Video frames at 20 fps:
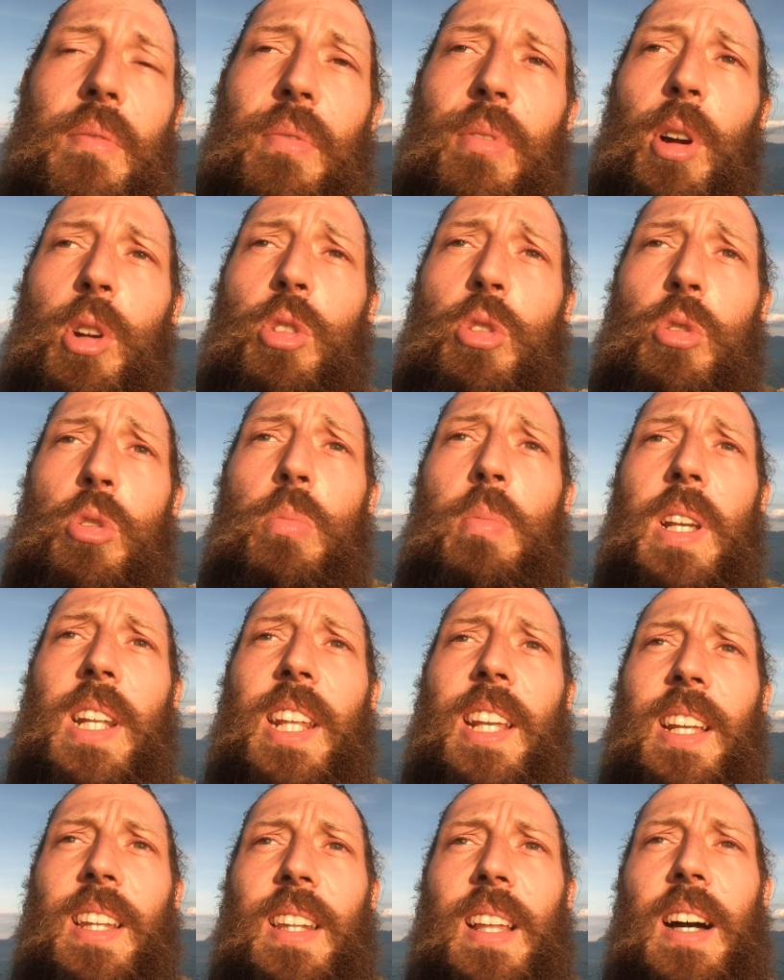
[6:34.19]
for true
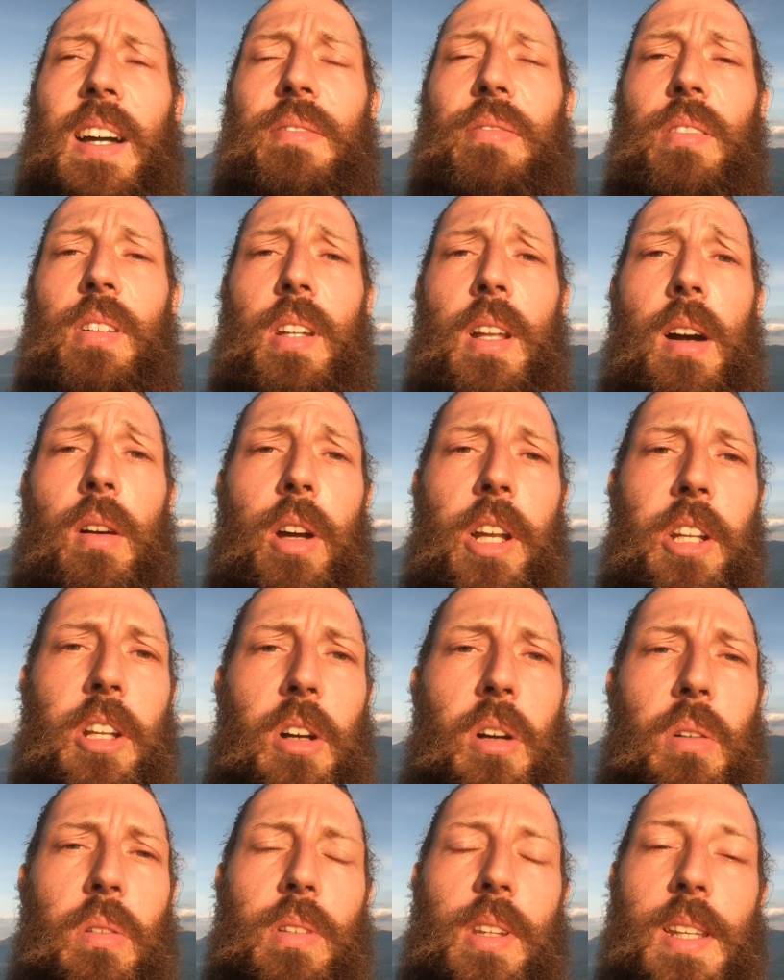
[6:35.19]
meaning in life and now I
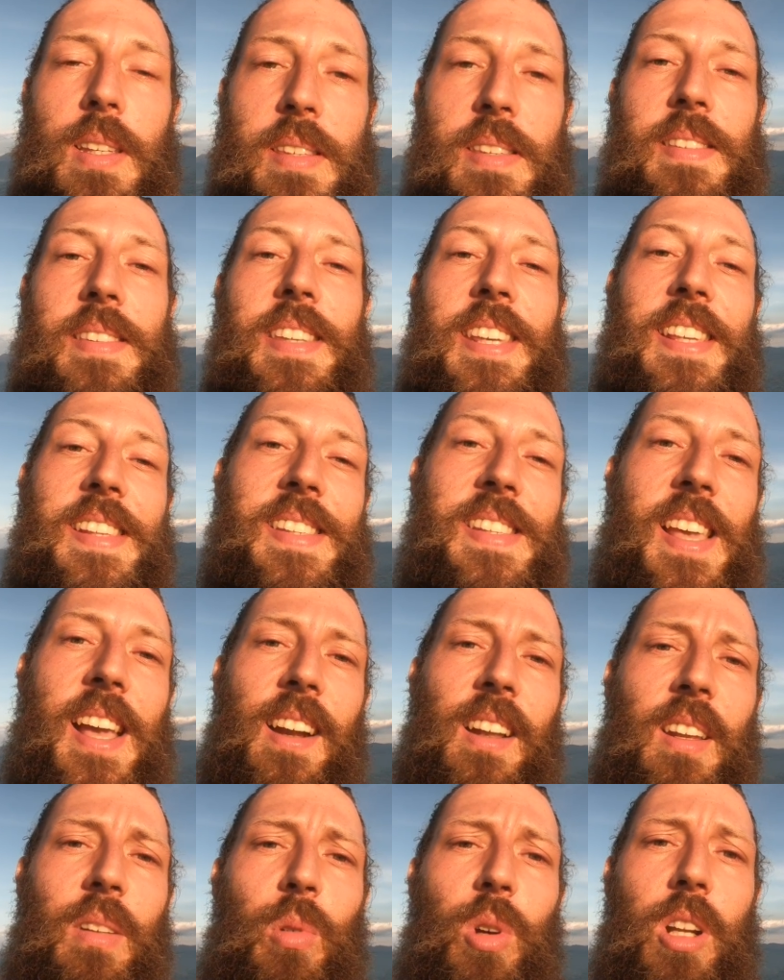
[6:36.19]
know this is
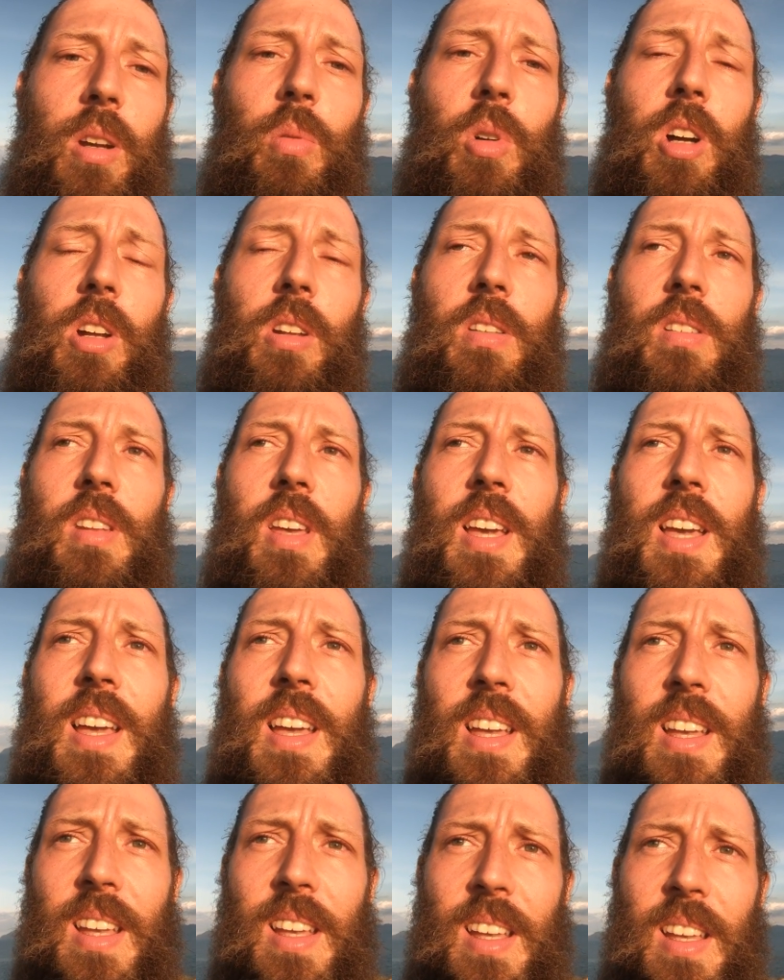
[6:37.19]
exactly what I want.
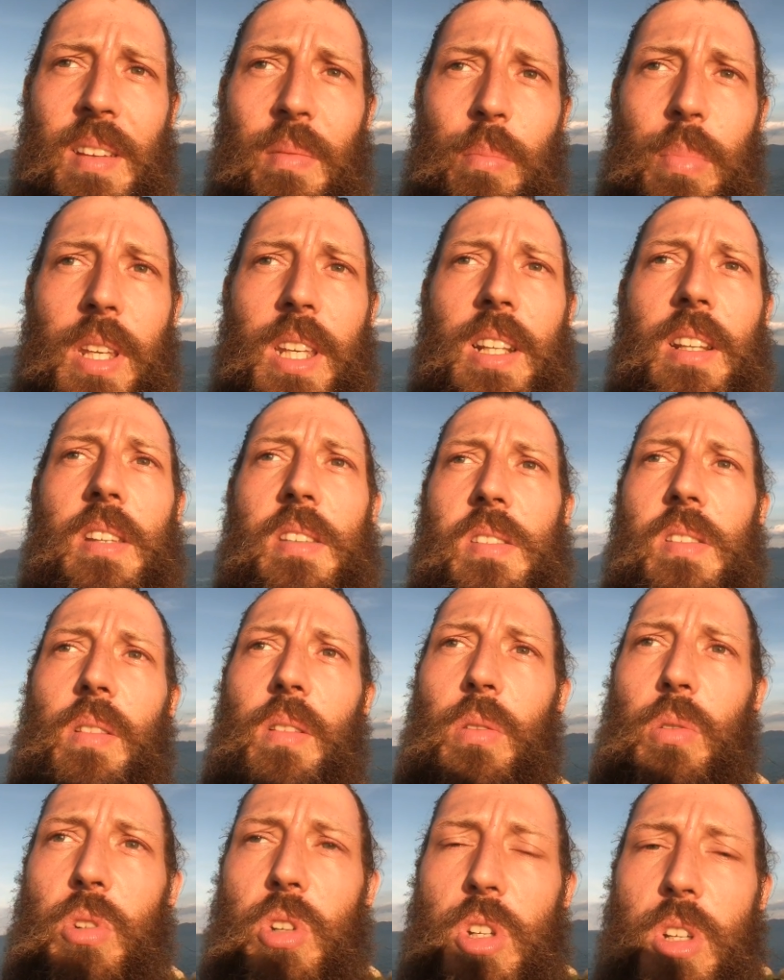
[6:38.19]
Being the
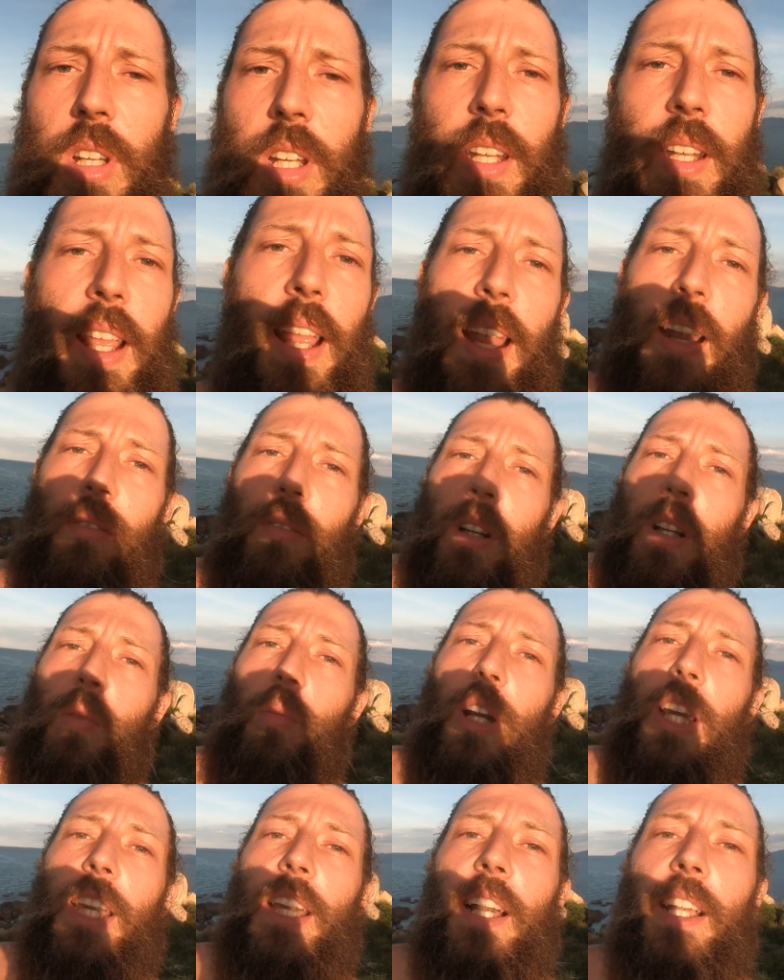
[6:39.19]
solution in every
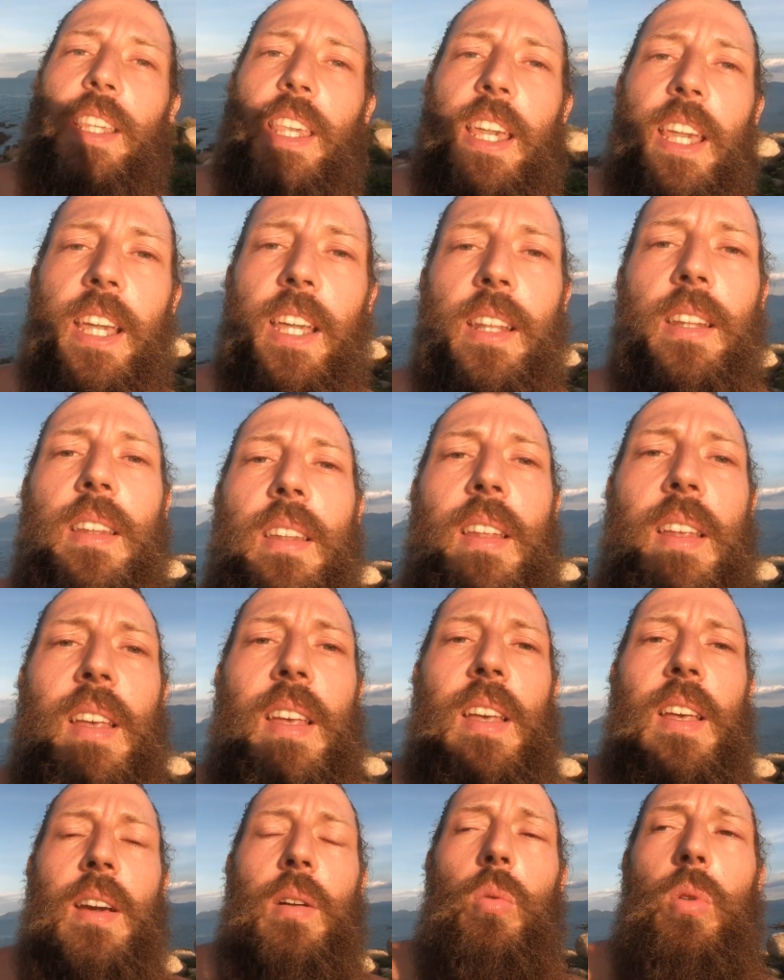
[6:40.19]
way I can,
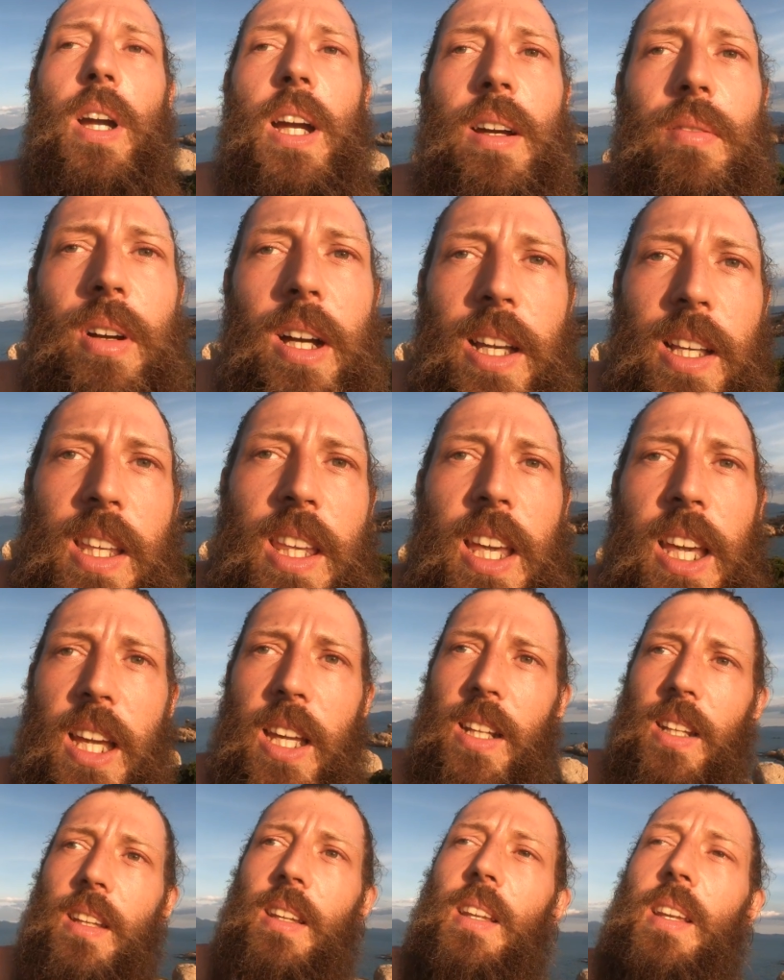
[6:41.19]
wherever I
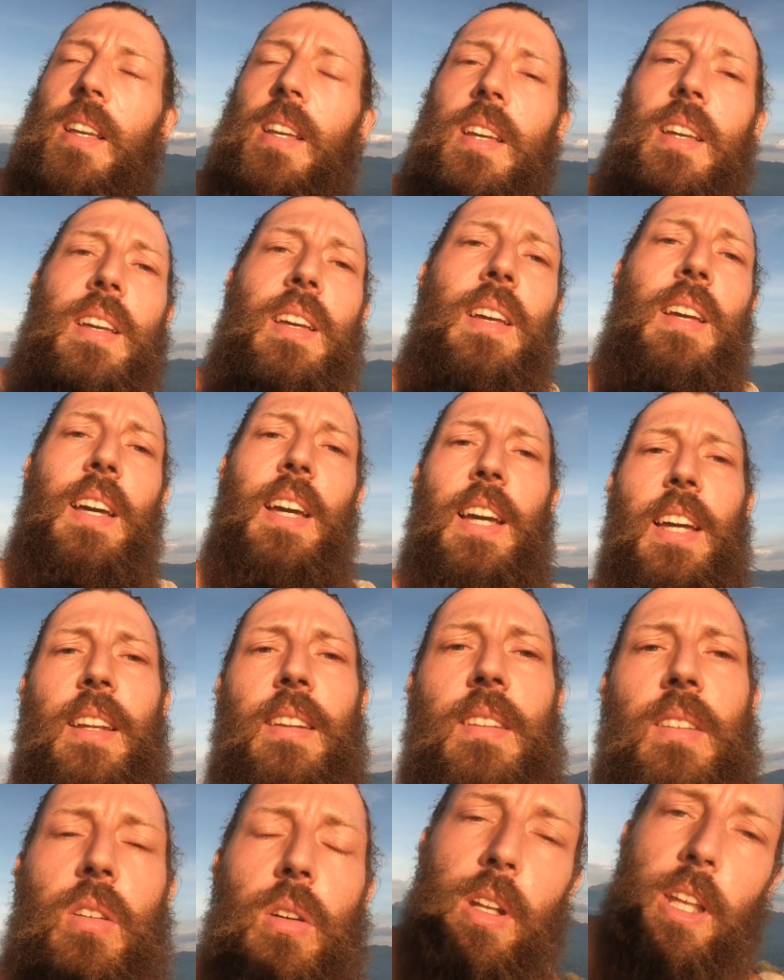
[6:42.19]
can
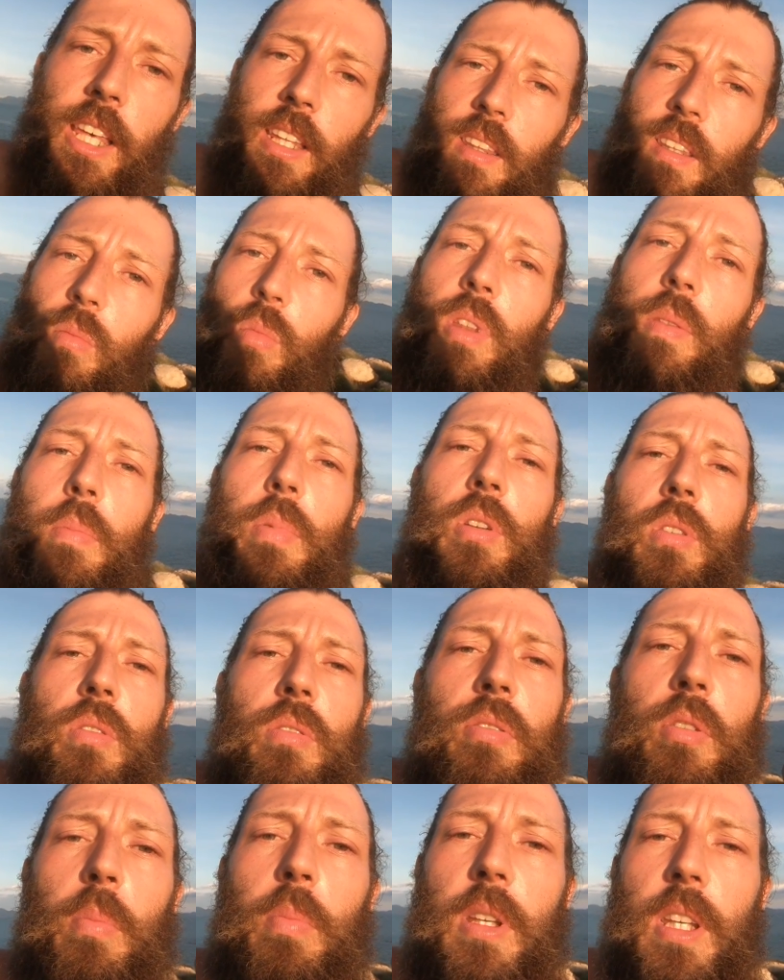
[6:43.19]
and connecting with
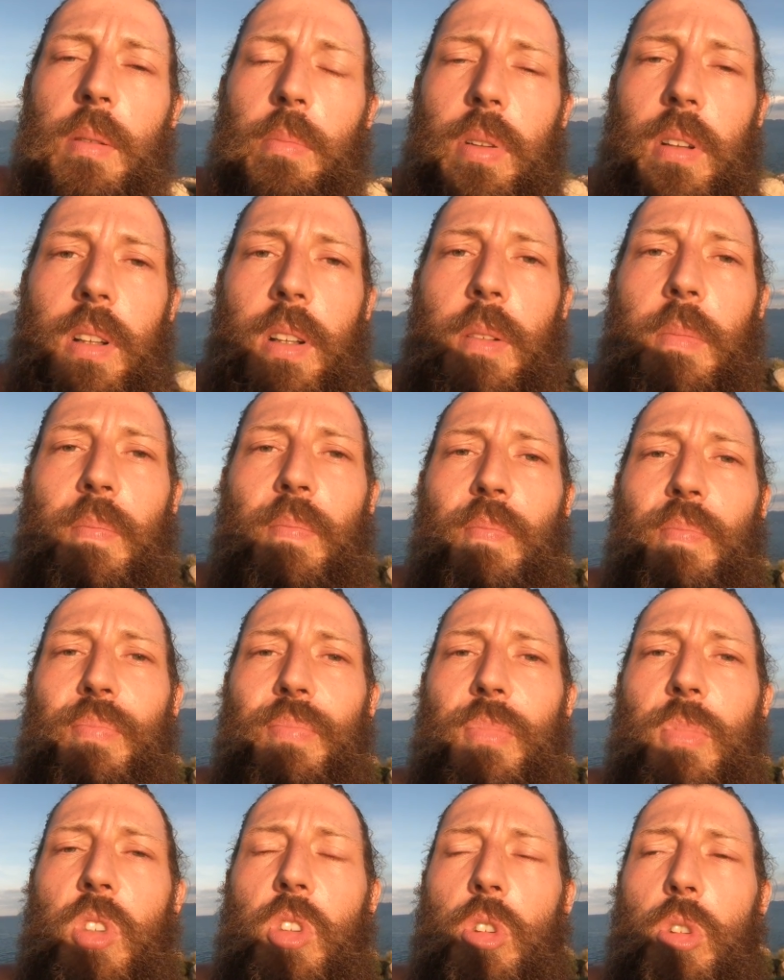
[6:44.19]
beautiful people
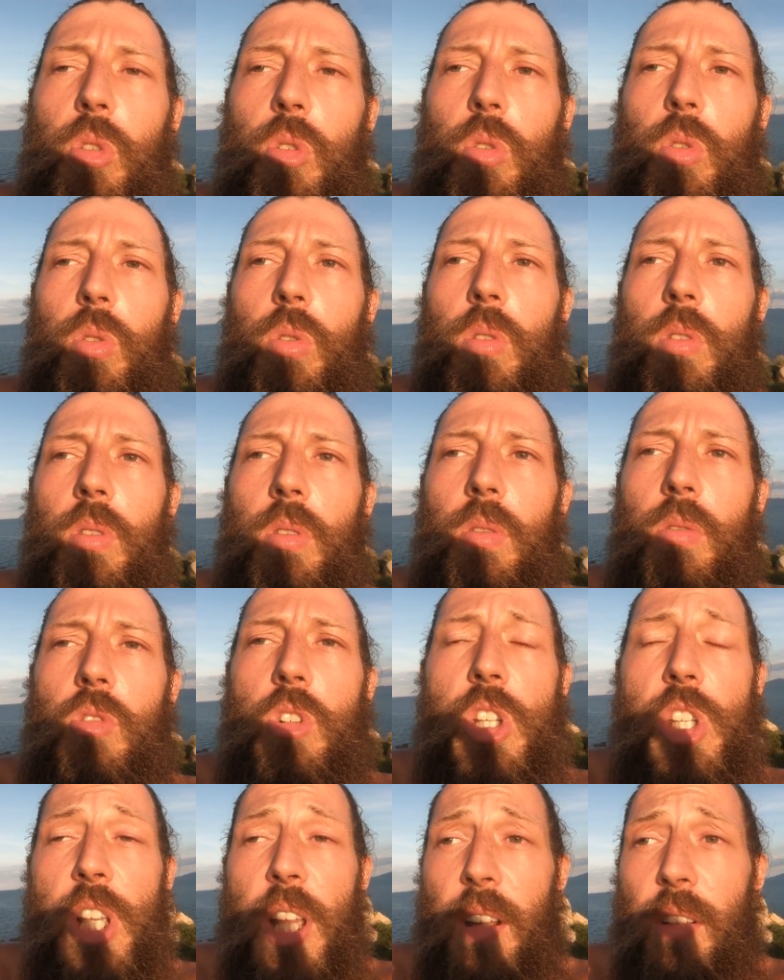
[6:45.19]
to
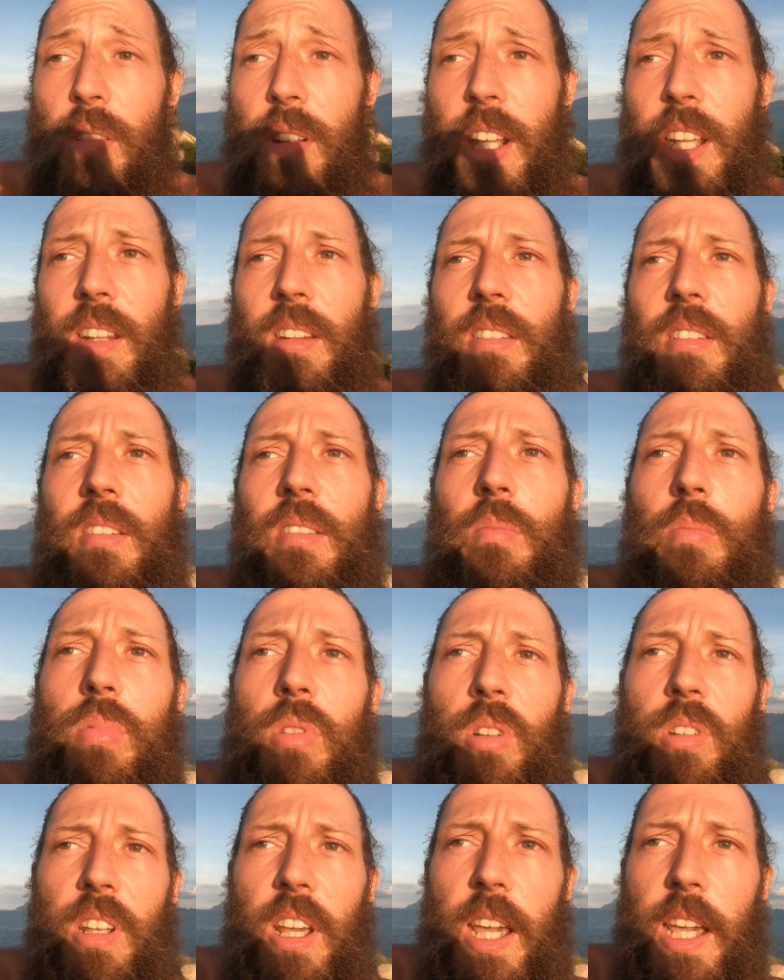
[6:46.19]
regenerate,
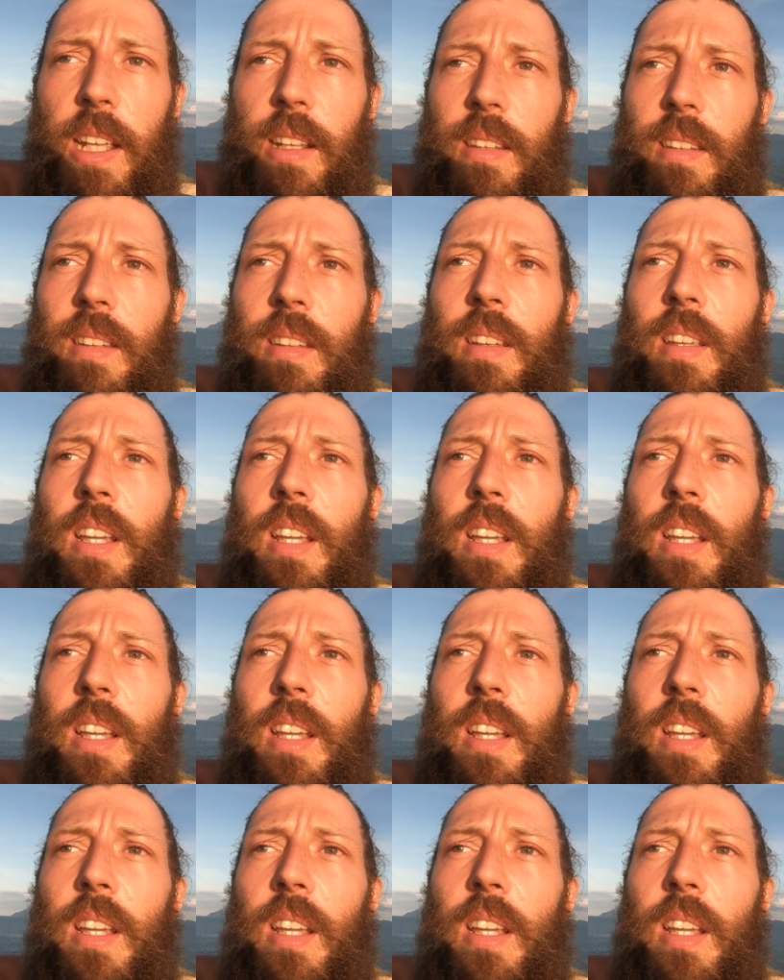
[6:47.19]
protect,